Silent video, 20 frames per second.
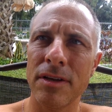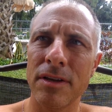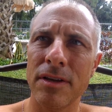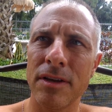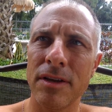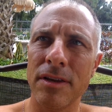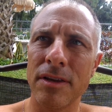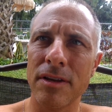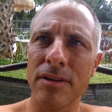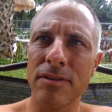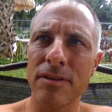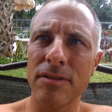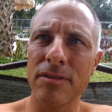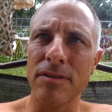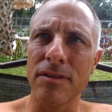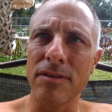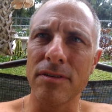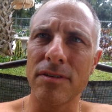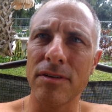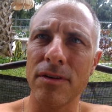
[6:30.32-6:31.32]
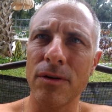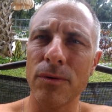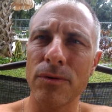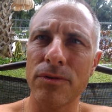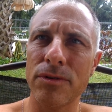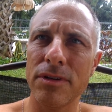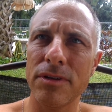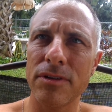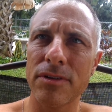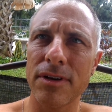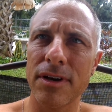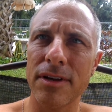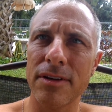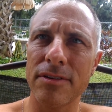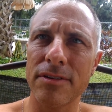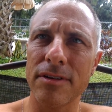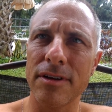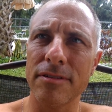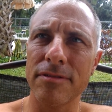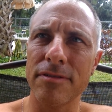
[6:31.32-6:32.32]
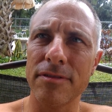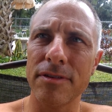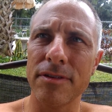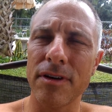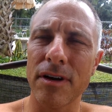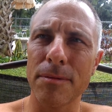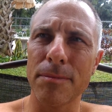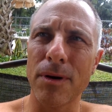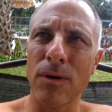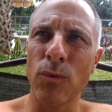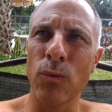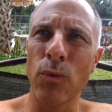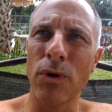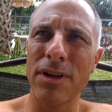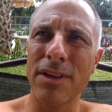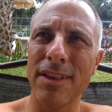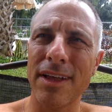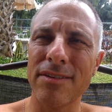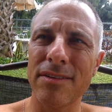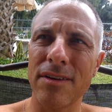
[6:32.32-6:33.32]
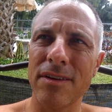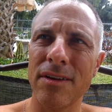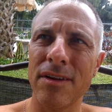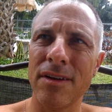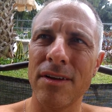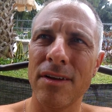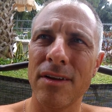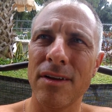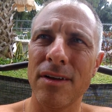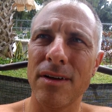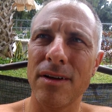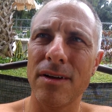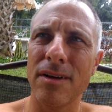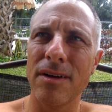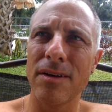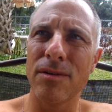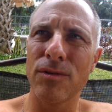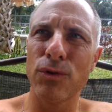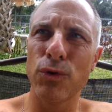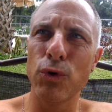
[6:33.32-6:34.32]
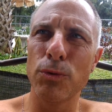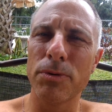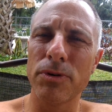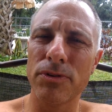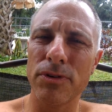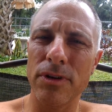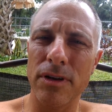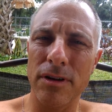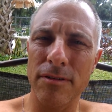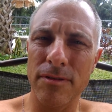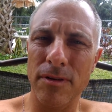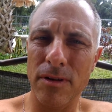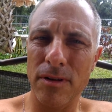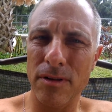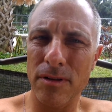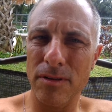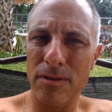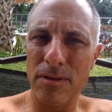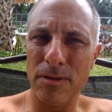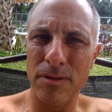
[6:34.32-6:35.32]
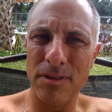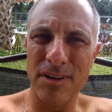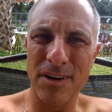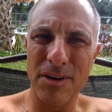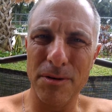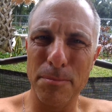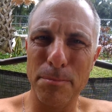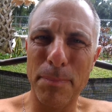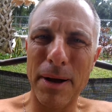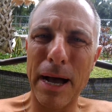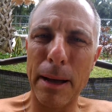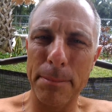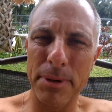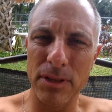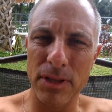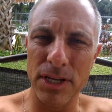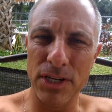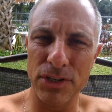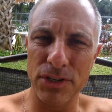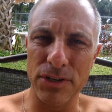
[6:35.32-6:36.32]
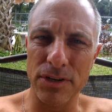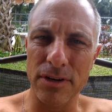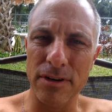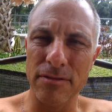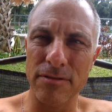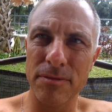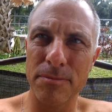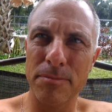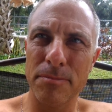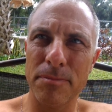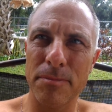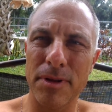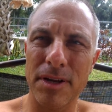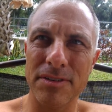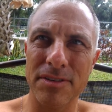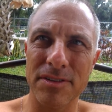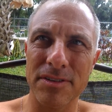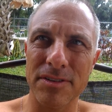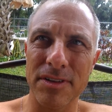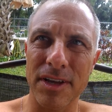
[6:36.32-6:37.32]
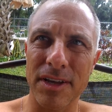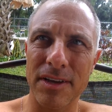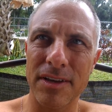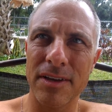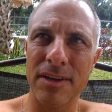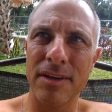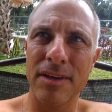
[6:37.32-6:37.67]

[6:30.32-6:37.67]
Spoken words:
in existence. So you don't see this kind of stuff. You're talking about less than 2% of all the entire population of places like,